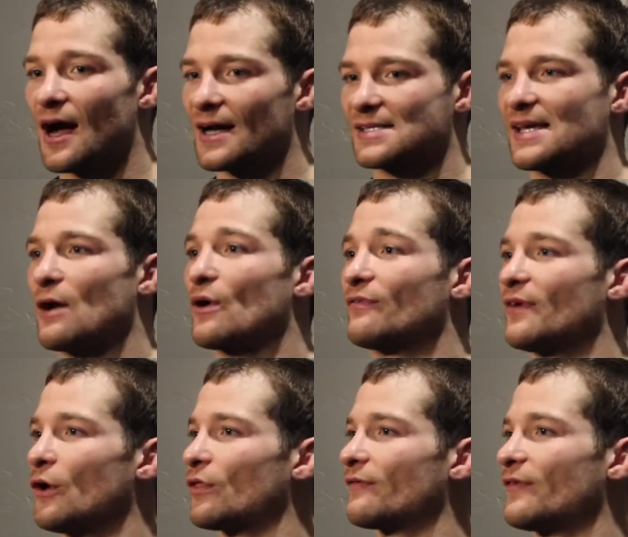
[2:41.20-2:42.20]
Honestly, how I
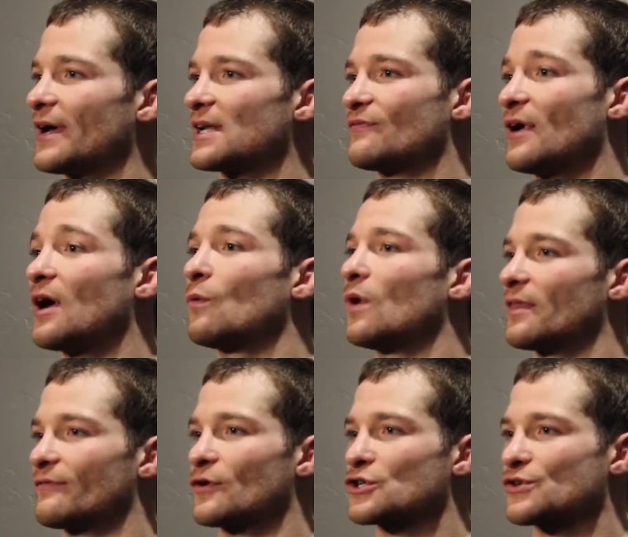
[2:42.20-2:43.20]
felt in the fight, I felt I
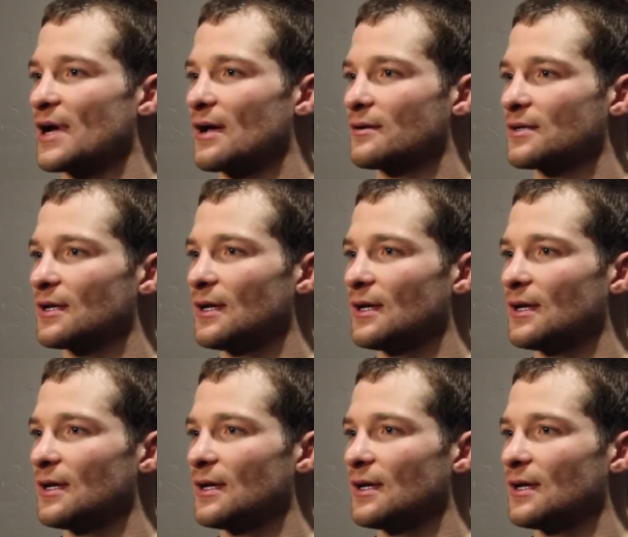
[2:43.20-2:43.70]
won the first round,